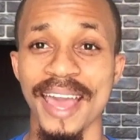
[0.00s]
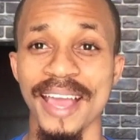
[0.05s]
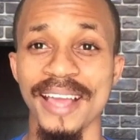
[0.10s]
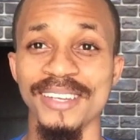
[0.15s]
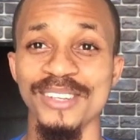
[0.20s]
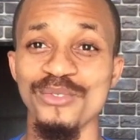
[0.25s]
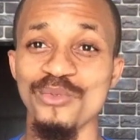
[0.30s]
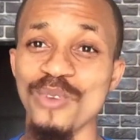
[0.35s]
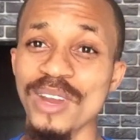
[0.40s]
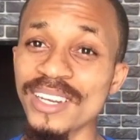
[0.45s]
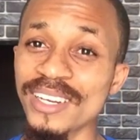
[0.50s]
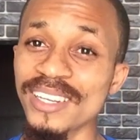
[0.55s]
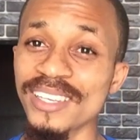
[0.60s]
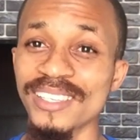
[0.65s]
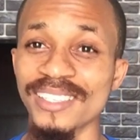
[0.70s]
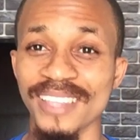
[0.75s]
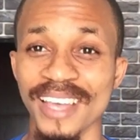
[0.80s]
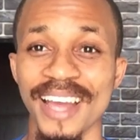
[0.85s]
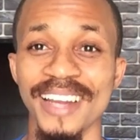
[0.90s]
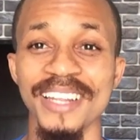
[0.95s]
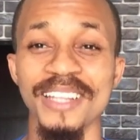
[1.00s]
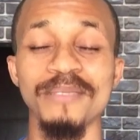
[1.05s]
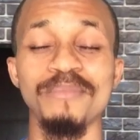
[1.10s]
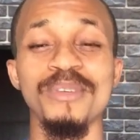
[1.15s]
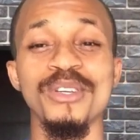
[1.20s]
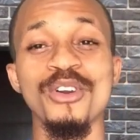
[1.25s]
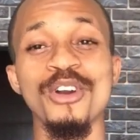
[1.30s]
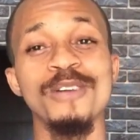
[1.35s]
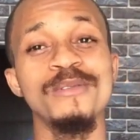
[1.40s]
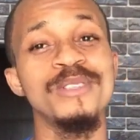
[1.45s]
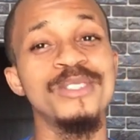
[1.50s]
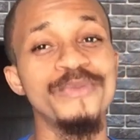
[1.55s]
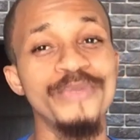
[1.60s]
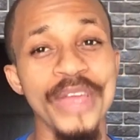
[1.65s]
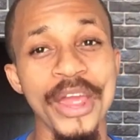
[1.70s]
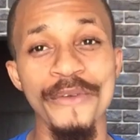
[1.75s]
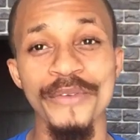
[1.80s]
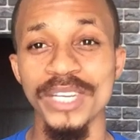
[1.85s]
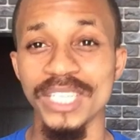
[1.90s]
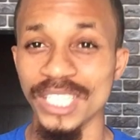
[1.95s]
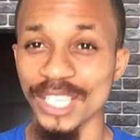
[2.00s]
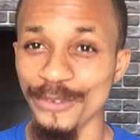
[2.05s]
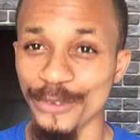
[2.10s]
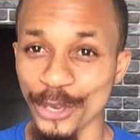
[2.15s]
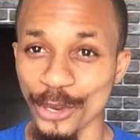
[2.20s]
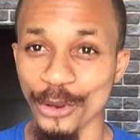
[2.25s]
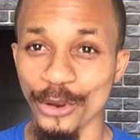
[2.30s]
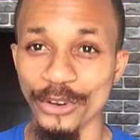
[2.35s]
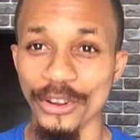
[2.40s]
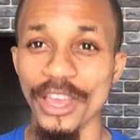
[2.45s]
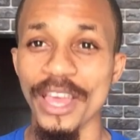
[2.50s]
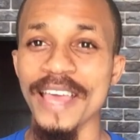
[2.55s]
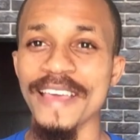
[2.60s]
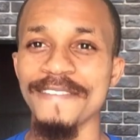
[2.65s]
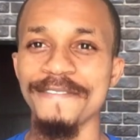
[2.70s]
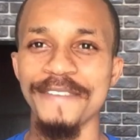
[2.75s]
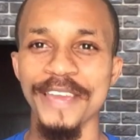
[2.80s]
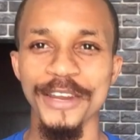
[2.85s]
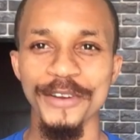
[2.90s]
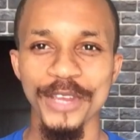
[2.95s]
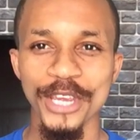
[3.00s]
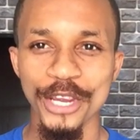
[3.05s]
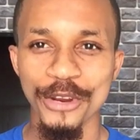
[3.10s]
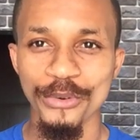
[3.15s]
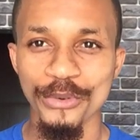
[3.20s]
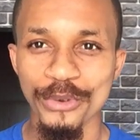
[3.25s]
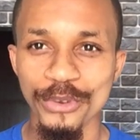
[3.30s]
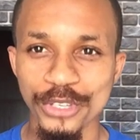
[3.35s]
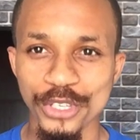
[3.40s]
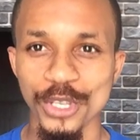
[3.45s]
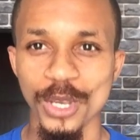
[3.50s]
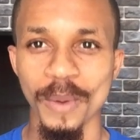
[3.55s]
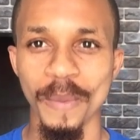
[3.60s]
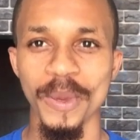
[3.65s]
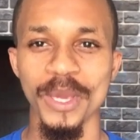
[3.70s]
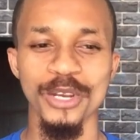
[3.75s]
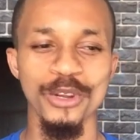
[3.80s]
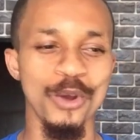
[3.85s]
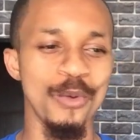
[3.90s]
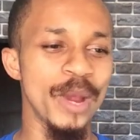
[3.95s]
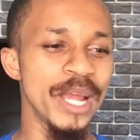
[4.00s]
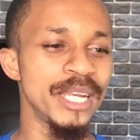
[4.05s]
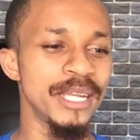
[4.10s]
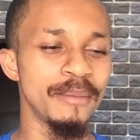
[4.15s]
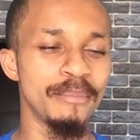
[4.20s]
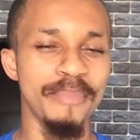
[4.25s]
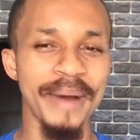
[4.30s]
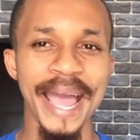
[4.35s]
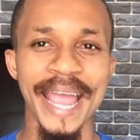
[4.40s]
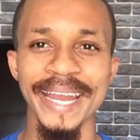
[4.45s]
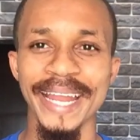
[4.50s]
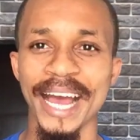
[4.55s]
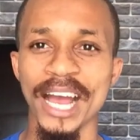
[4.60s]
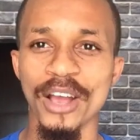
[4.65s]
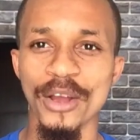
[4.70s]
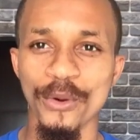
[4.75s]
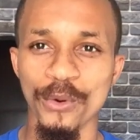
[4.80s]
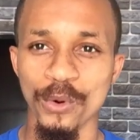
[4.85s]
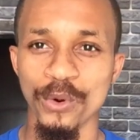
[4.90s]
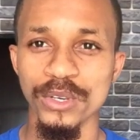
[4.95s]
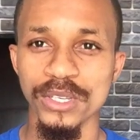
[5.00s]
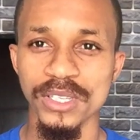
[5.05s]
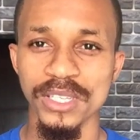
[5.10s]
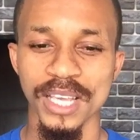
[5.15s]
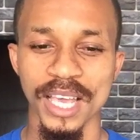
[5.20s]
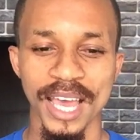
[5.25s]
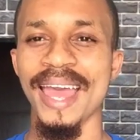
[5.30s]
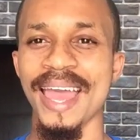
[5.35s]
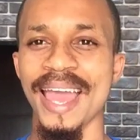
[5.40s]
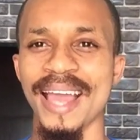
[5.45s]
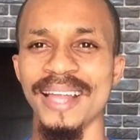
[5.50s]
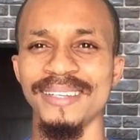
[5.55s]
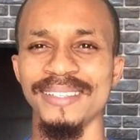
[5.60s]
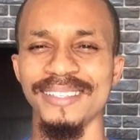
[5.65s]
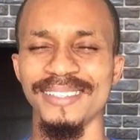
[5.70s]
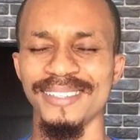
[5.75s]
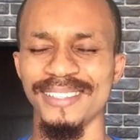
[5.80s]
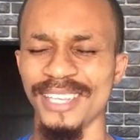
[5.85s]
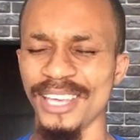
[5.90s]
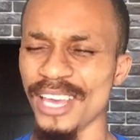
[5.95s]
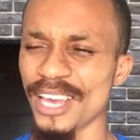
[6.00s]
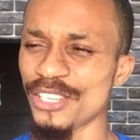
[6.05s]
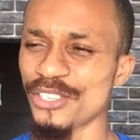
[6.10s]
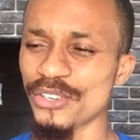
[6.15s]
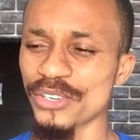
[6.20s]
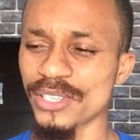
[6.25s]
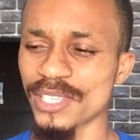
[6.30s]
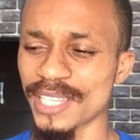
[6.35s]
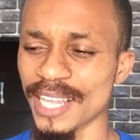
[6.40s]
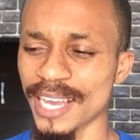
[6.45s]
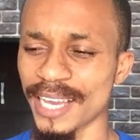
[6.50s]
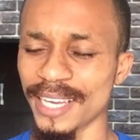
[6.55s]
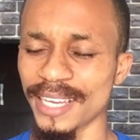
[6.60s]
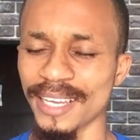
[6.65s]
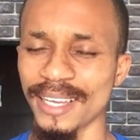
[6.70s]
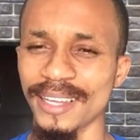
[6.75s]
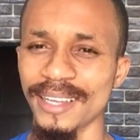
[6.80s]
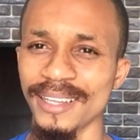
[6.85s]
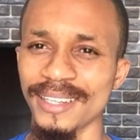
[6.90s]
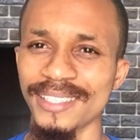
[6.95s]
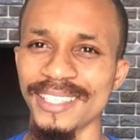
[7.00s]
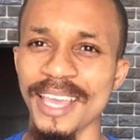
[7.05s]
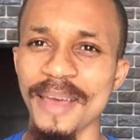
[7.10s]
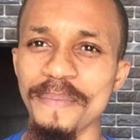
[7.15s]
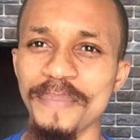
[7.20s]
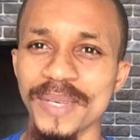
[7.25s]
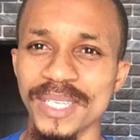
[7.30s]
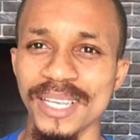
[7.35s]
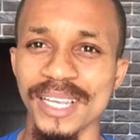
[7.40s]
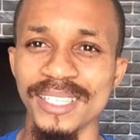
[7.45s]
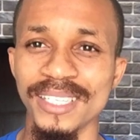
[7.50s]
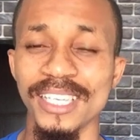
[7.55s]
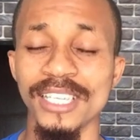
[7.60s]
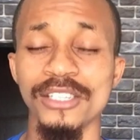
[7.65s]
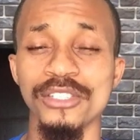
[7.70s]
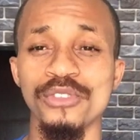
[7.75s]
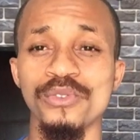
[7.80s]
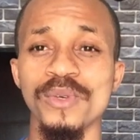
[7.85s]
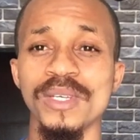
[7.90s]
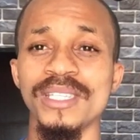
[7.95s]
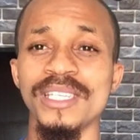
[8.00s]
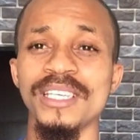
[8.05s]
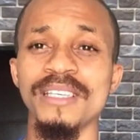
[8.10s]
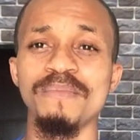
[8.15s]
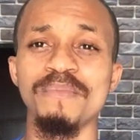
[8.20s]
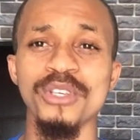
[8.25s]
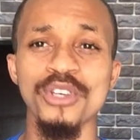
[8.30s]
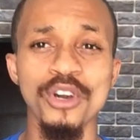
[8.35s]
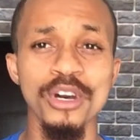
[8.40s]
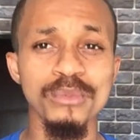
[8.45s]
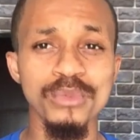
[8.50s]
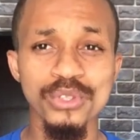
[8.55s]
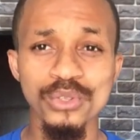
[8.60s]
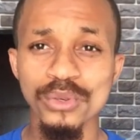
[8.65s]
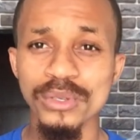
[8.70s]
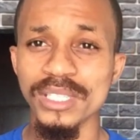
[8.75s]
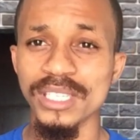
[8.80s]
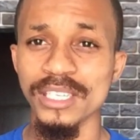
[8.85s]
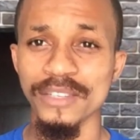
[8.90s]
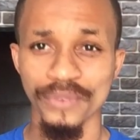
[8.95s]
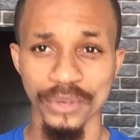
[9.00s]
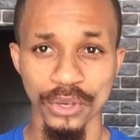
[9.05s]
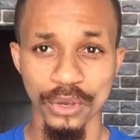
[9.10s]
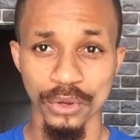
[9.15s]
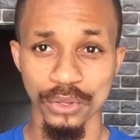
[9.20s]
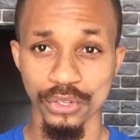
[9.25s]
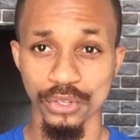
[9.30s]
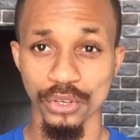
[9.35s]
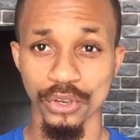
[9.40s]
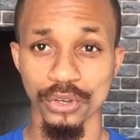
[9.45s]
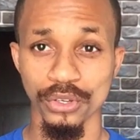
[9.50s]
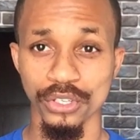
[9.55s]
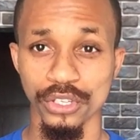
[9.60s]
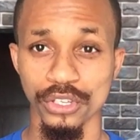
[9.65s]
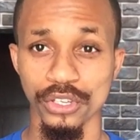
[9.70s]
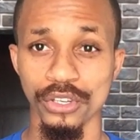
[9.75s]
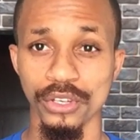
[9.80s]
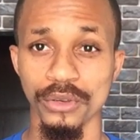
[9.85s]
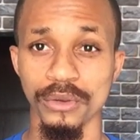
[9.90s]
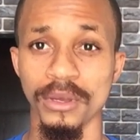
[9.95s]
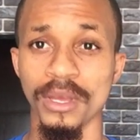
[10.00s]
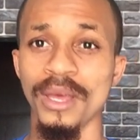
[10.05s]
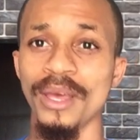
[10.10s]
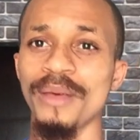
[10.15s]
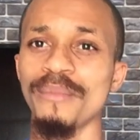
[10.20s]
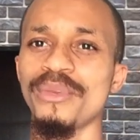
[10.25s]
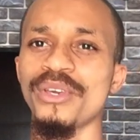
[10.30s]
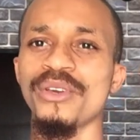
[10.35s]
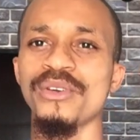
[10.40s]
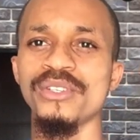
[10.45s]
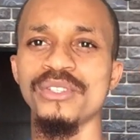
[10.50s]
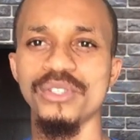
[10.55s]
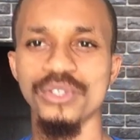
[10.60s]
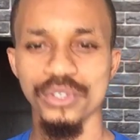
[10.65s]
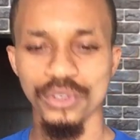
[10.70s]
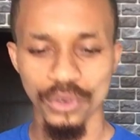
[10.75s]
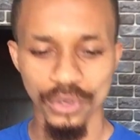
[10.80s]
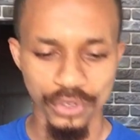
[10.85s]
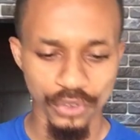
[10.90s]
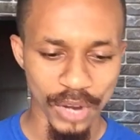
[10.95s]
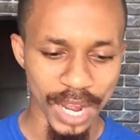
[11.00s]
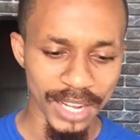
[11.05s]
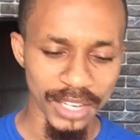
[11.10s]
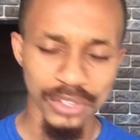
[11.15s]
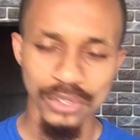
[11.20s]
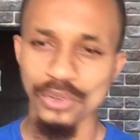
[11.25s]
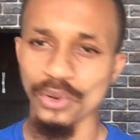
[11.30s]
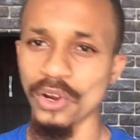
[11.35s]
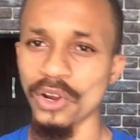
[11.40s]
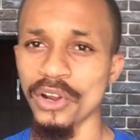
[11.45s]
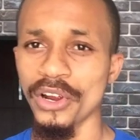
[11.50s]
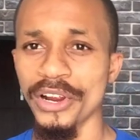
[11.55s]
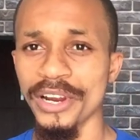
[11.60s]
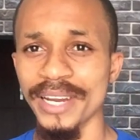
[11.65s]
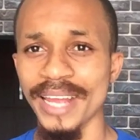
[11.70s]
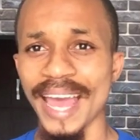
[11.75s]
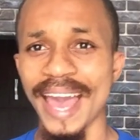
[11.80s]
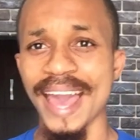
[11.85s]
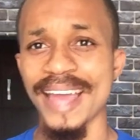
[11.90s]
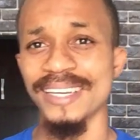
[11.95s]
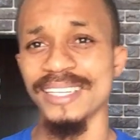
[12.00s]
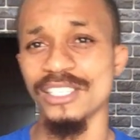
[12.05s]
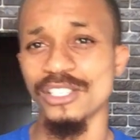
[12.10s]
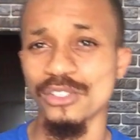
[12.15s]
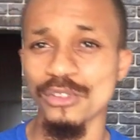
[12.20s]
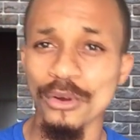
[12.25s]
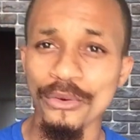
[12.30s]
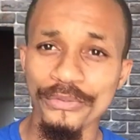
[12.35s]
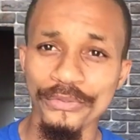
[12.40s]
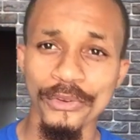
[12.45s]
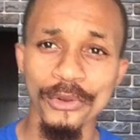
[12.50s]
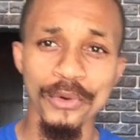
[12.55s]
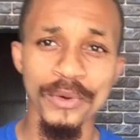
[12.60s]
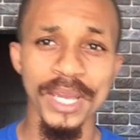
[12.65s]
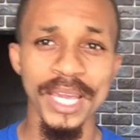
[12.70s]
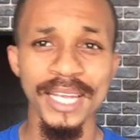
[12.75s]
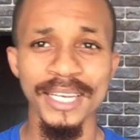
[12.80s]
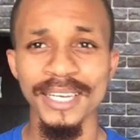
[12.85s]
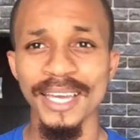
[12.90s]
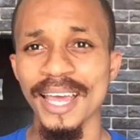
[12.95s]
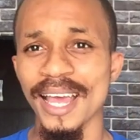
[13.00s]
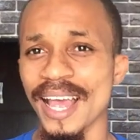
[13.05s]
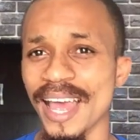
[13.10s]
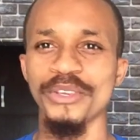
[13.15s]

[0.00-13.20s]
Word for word: And when they start, it becomes very difficult, very gruesome. You know, when they buy that course and they're just like, 10% into it, it becomes so difficult to continue because you're trying to learn and it's not flowing.